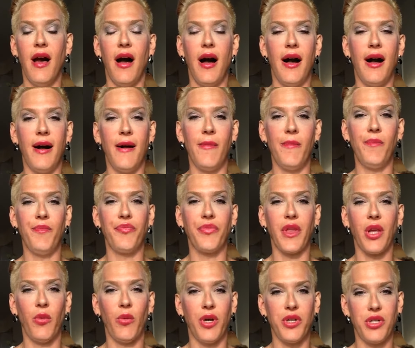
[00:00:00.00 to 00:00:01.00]

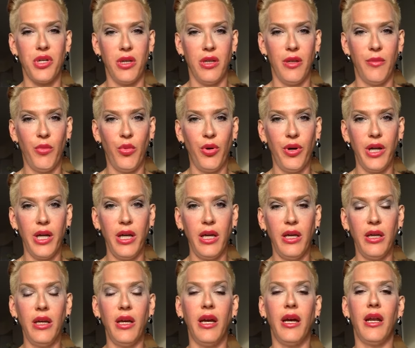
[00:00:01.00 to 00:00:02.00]
Wash it in the
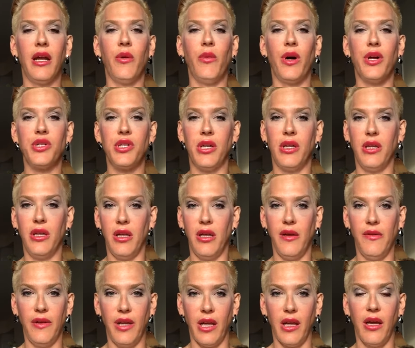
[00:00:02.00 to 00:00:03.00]
morning, and I wash it in the
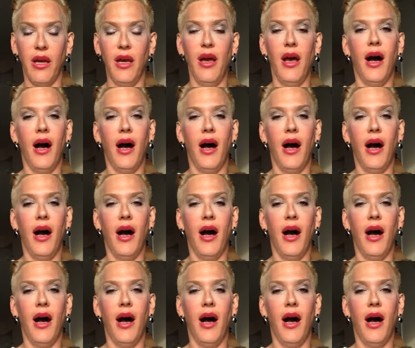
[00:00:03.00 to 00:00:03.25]
evening.